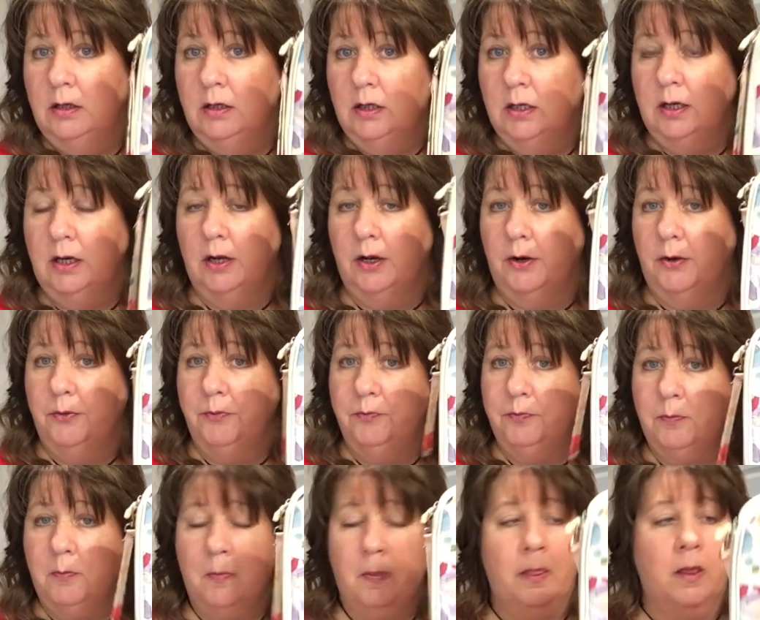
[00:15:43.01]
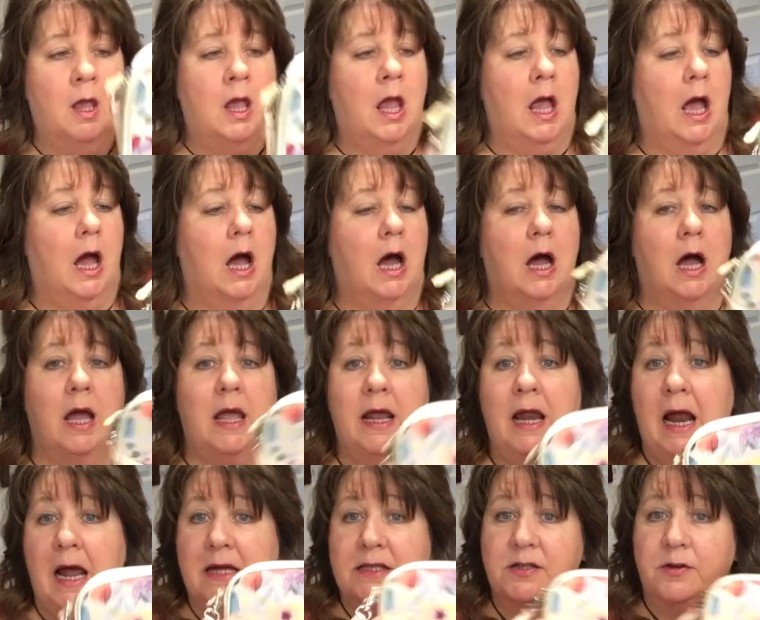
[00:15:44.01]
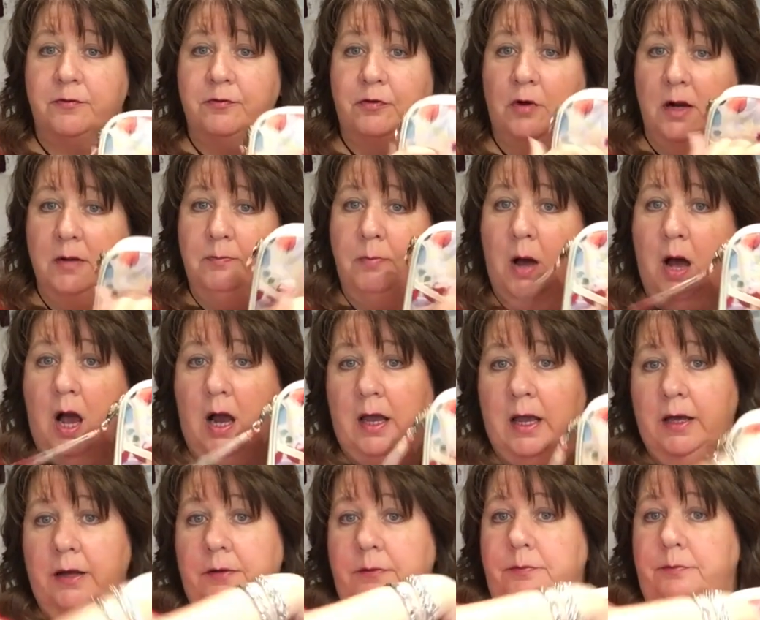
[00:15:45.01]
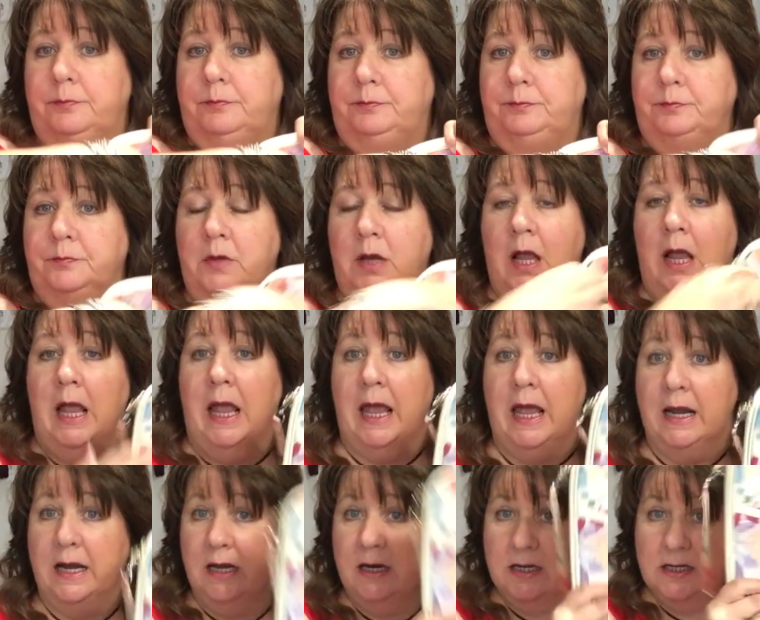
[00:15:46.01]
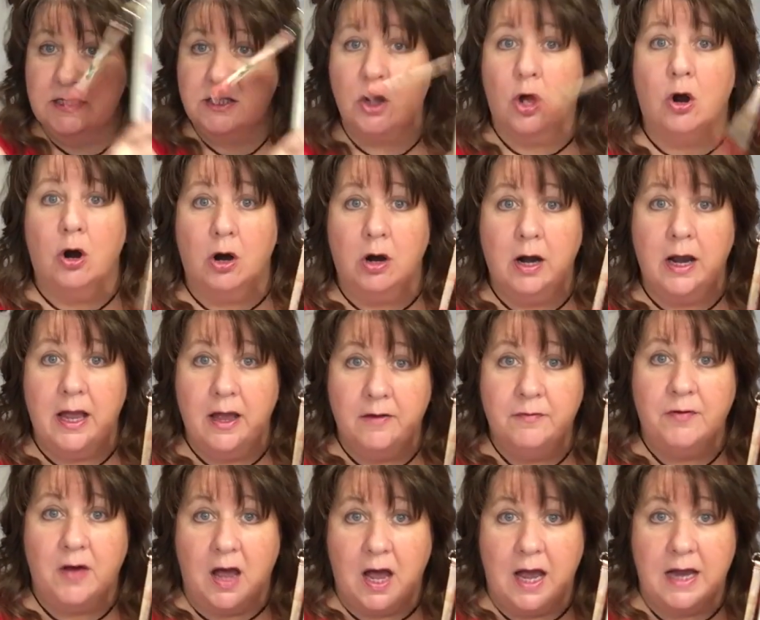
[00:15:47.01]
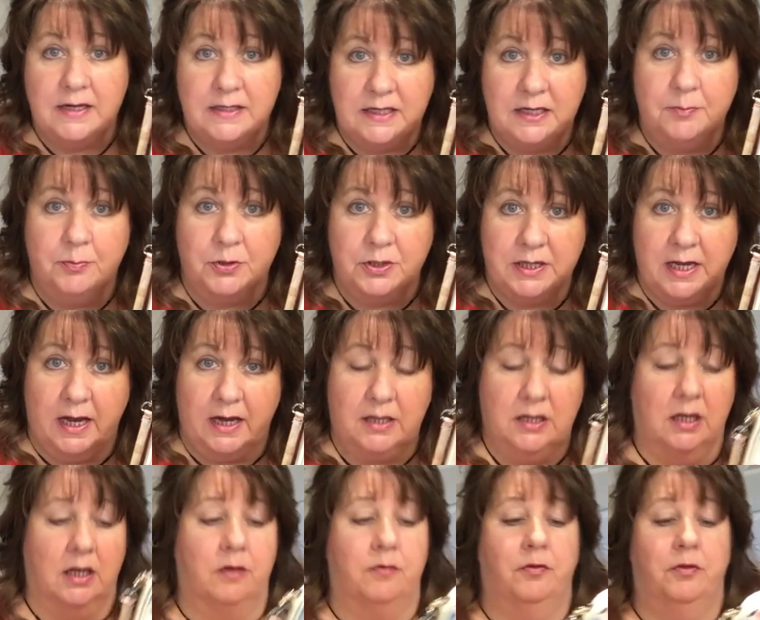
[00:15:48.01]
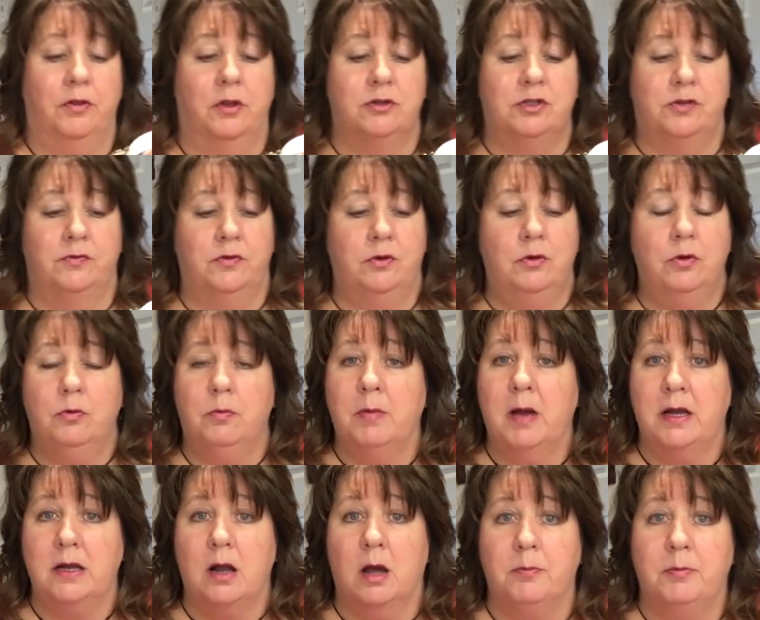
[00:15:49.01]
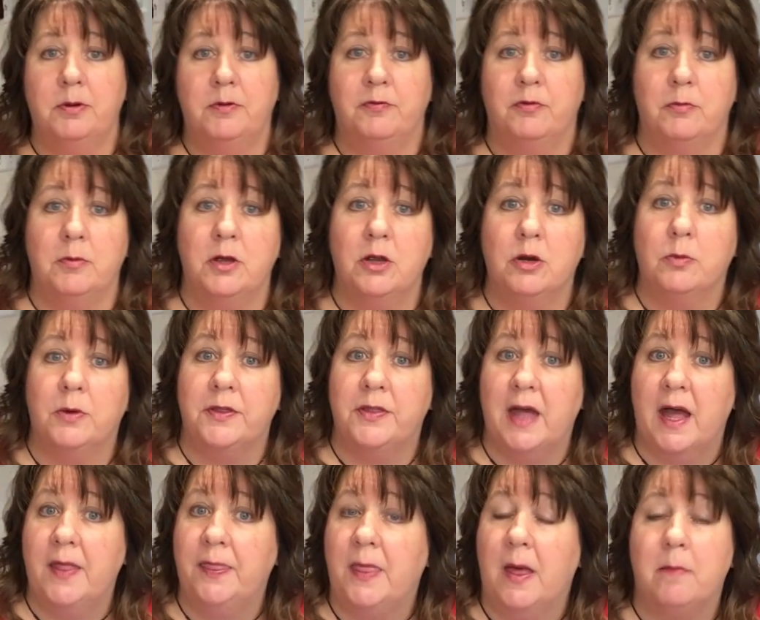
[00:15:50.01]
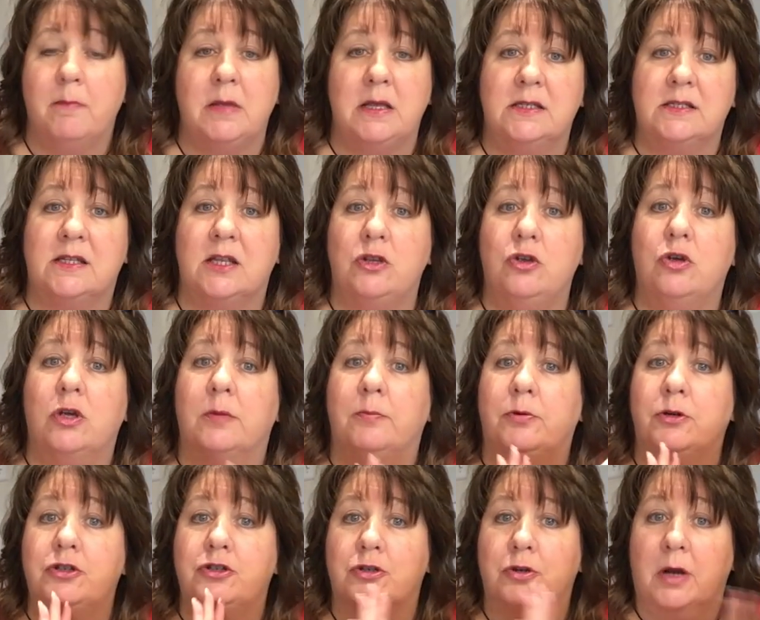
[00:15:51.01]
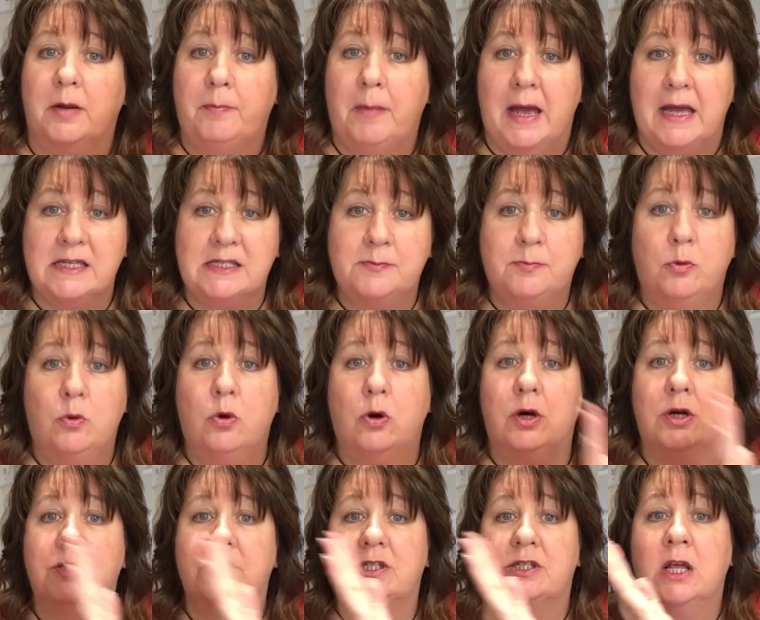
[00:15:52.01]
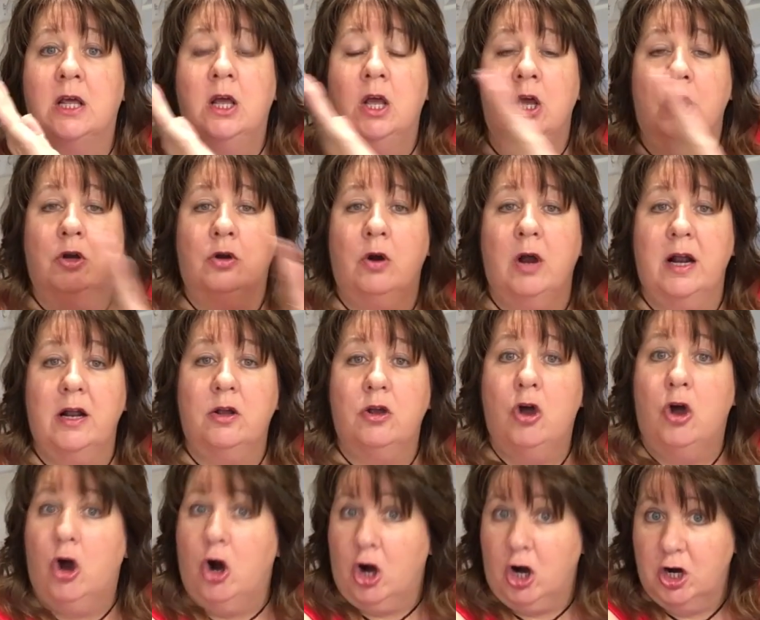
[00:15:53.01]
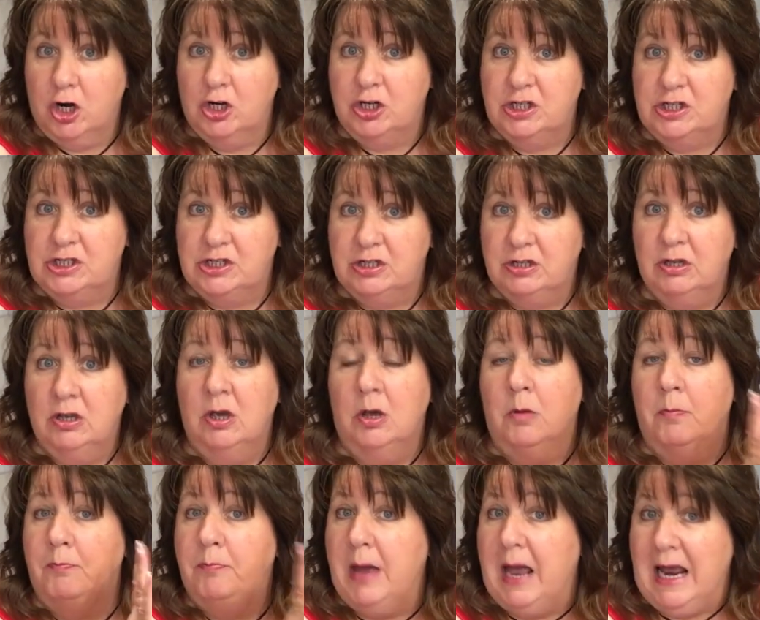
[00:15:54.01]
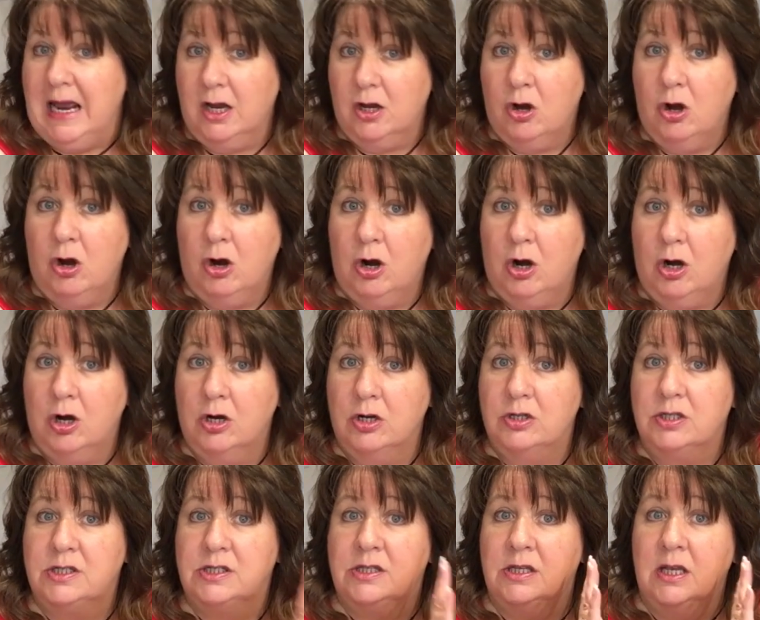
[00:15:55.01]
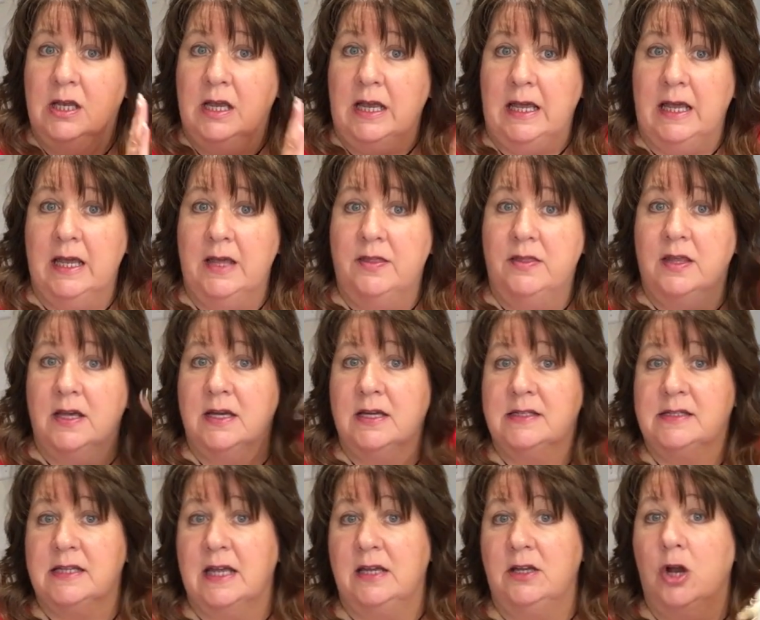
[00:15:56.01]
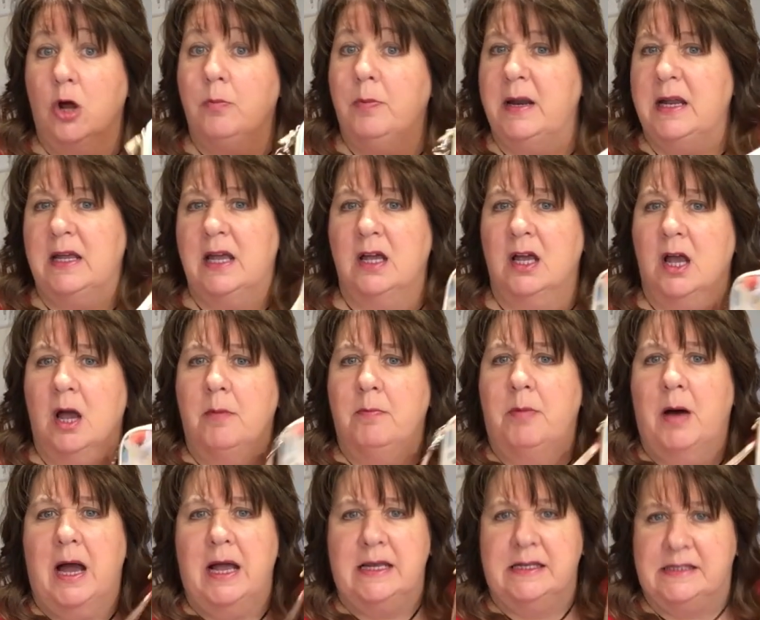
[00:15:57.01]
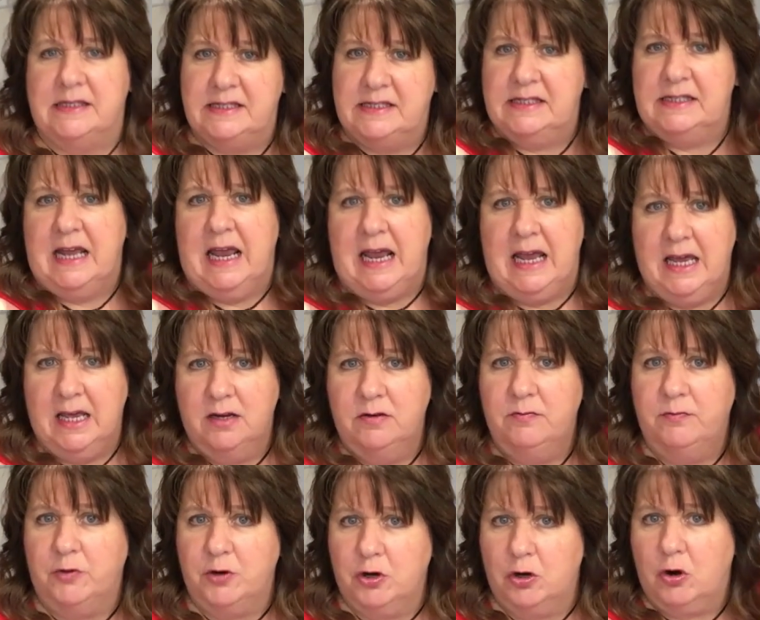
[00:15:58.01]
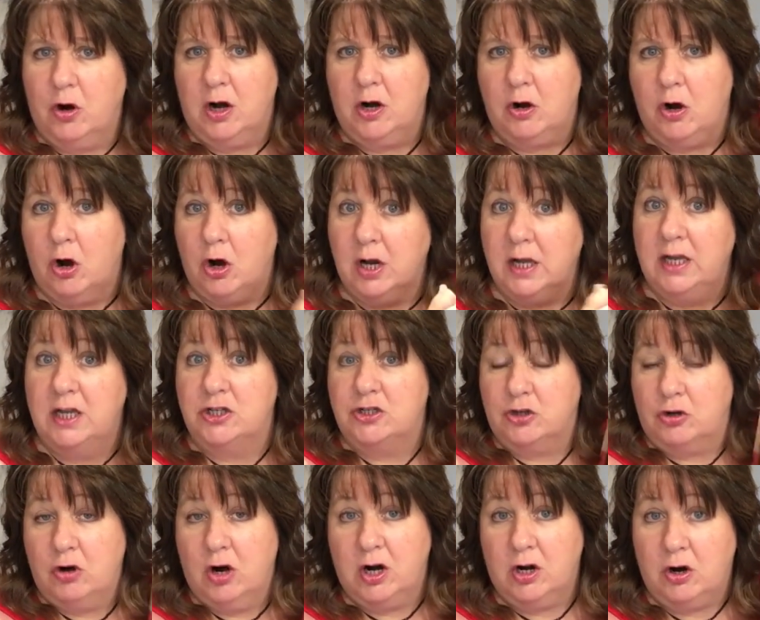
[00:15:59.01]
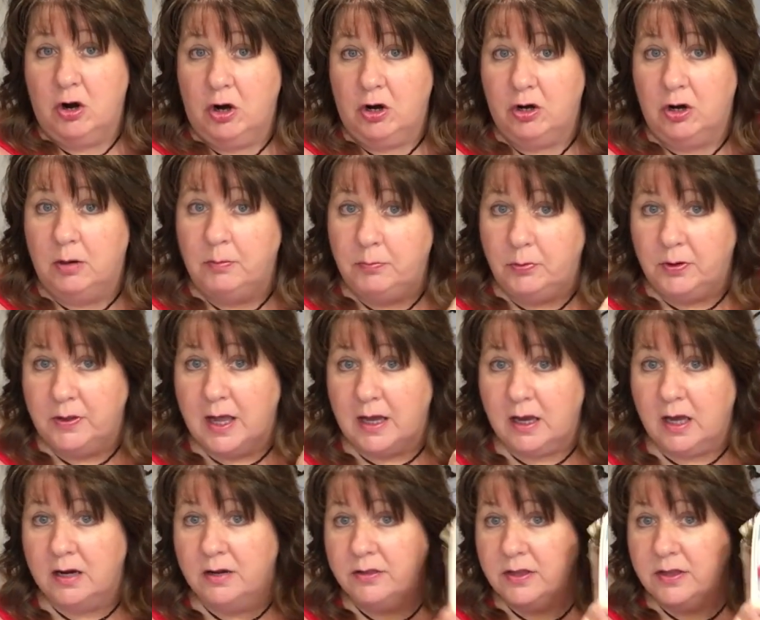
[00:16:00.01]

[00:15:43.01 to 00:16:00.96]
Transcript: you know. It has a front pocket and it is RFID protected. For those of you who might not be familiar with that, that means that you can put your passports, credit cards, bank cards in this and nobody can come by and scan for your credit card and get your credit card number and that kind